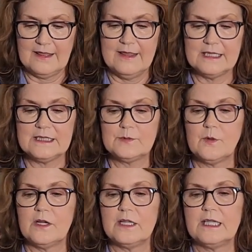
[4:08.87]
This
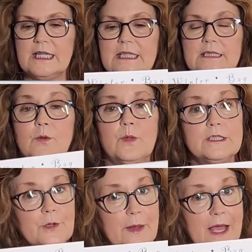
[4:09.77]
one is the
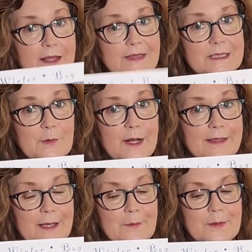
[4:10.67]
winter bag, and this one I
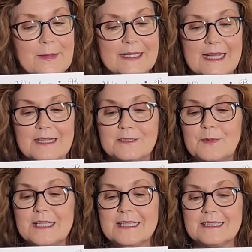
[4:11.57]
think I'm going to make next
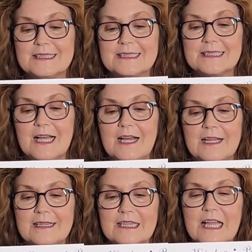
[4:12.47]
because
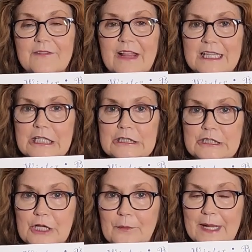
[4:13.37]
I love that little
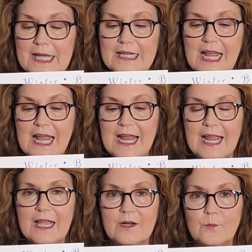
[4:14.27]
snowman,
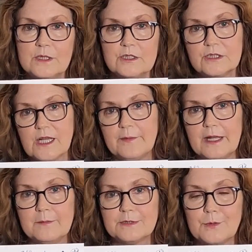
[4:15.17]
and winter's
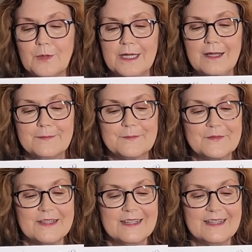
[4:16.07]
coming up, so why not?
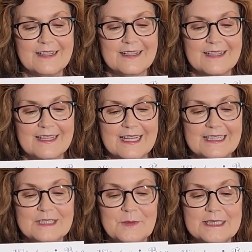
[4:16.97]

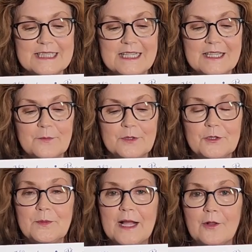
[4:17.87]
And this one is done on the
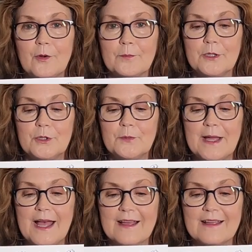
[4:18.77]
Bluebell or blue
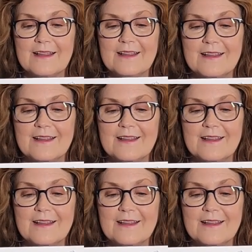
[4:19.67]
bag.